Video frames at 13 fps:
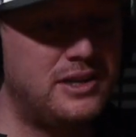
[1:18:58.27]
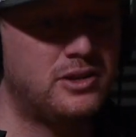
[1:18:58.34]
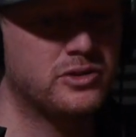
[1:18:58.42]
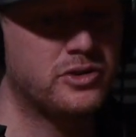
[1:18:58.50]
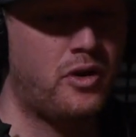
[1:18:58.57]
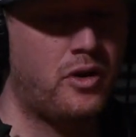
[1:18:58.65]

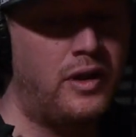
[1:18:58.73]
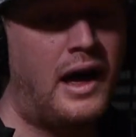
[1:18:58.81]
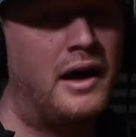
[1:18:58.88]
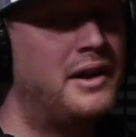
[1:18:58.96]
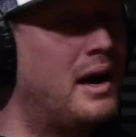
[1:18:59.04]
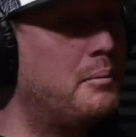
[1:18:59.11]
does all
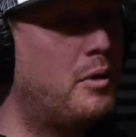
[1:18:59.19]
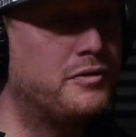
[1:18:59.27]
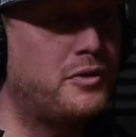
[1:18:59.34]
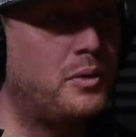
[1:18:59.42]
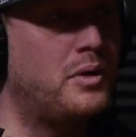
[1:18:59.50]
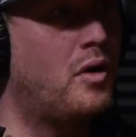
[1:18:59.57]
that and I'm
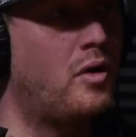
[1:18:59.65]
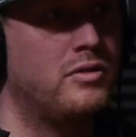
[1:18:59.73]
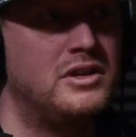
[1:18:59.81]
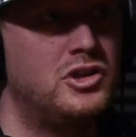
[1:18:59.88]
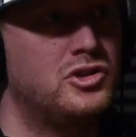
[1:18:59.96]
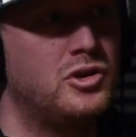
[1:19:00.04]
off doing all
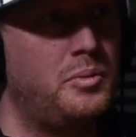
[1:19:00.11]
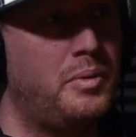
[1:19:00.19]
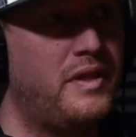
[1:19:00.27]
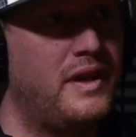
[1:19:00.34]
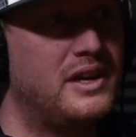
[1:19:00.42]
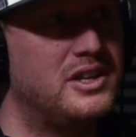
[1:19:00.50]
these
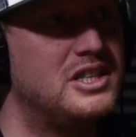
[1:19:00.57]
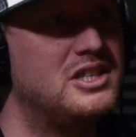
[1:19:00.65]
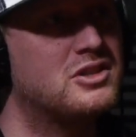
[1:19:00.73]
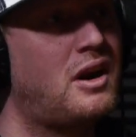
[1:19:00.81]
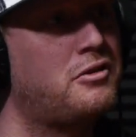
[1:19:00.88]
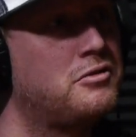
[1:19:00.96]
stupid things.
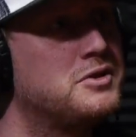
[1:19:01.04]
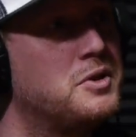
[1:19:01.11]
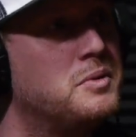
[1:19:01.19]
She's trying to run 2